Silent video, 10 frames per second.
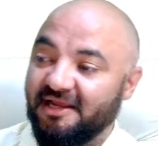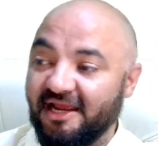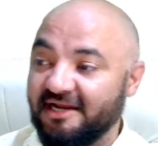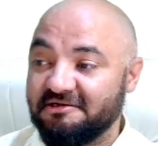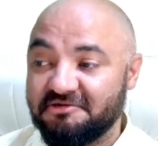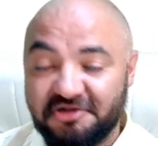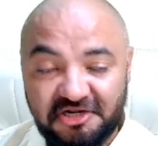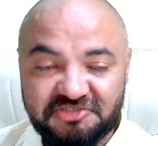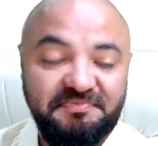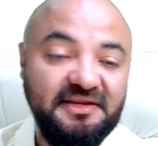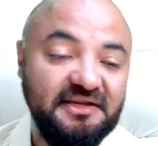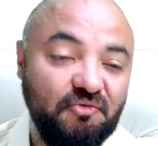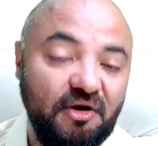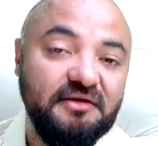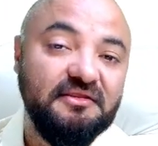And trust me,
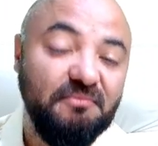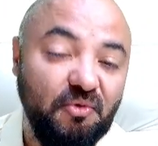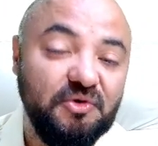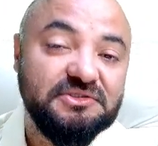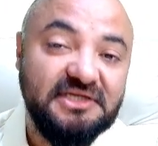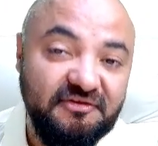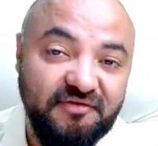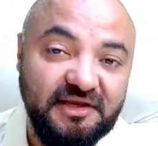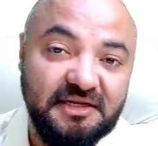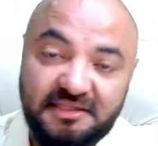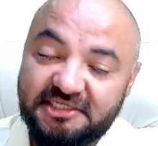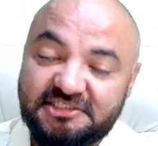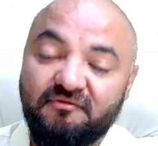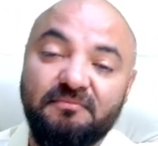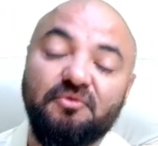quant is the most difficult
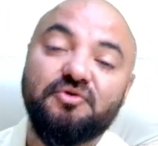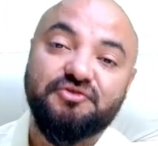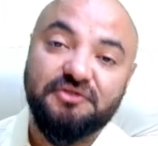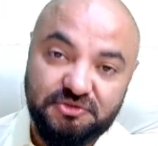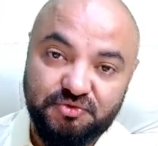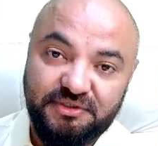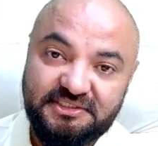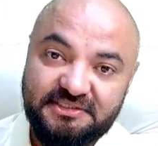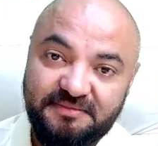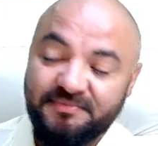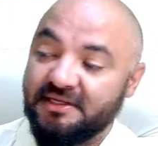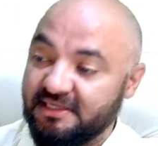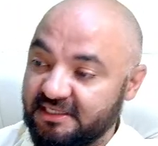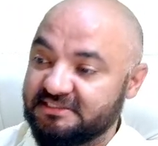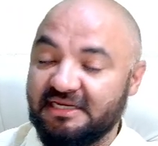section for most of the students.
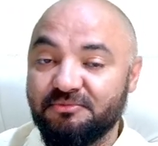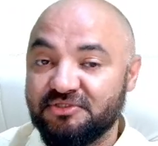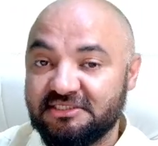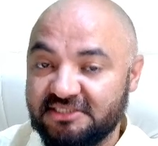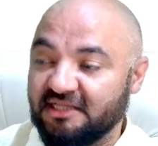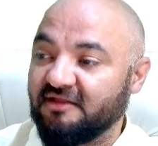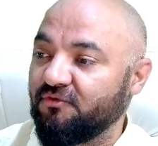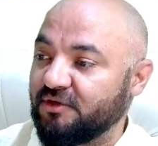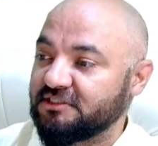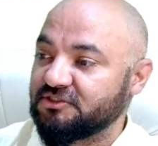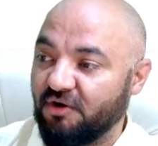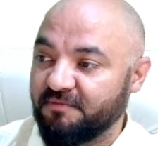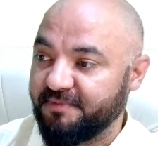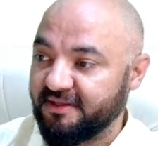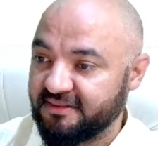Isliye mujhe zyada focus
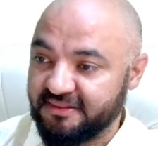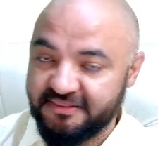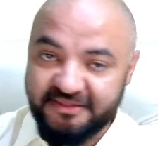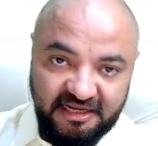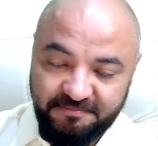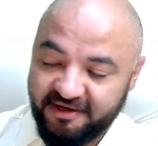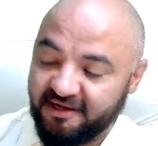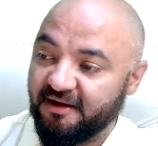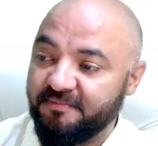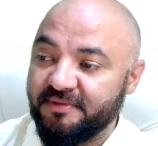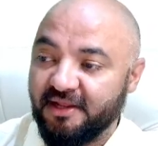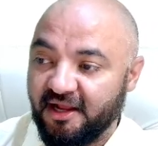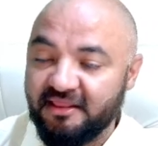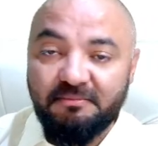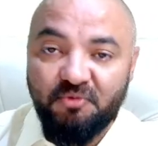quant pe dena padega.
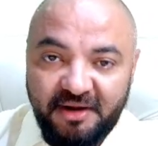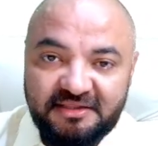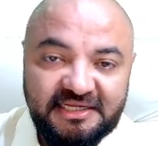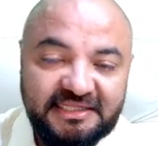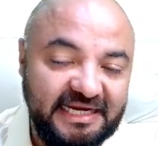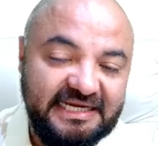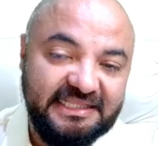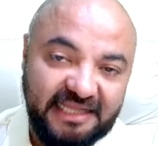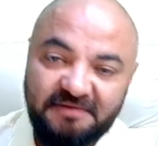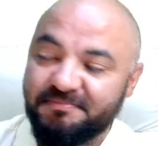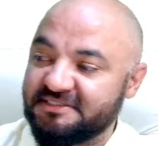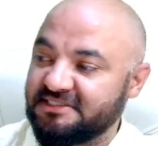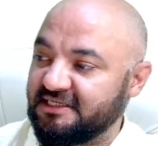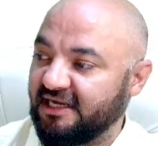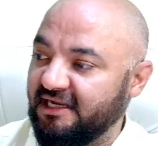And the moment I say 99
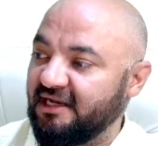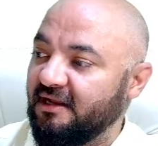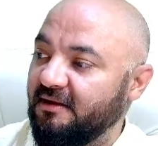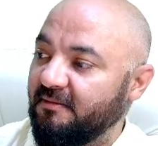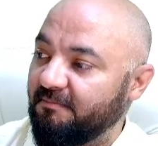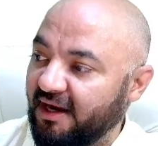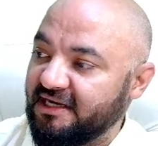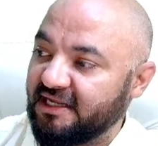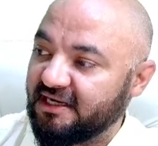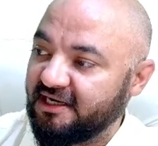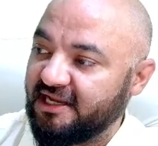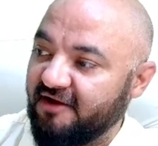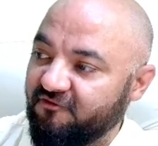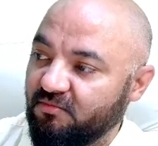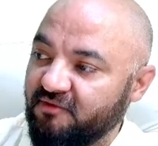percentile, my target
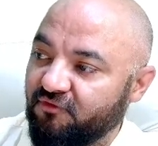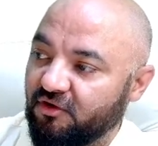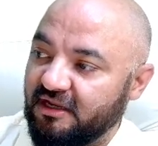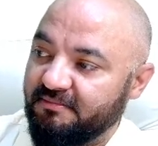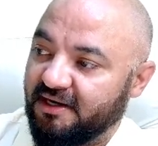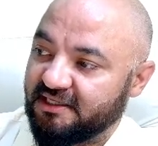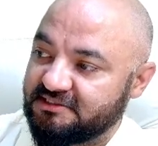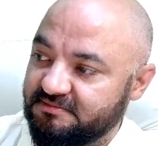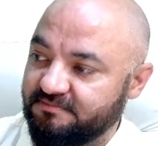have to be 40 marks